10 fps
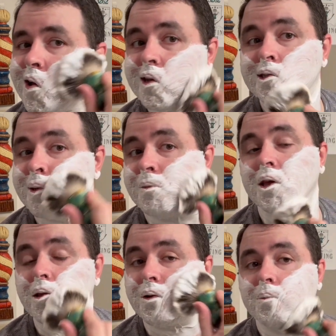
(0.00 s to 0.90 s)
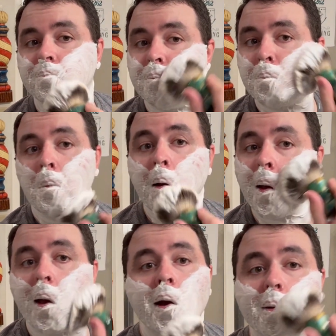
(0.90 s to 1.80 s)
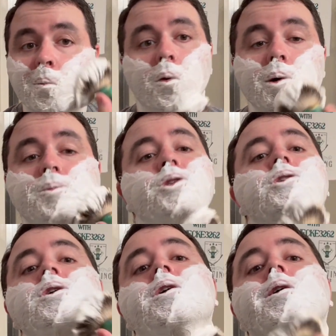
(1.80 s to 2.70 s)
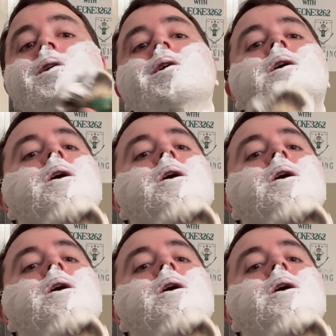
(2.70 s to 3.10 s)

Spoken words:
and some of the other more obscure,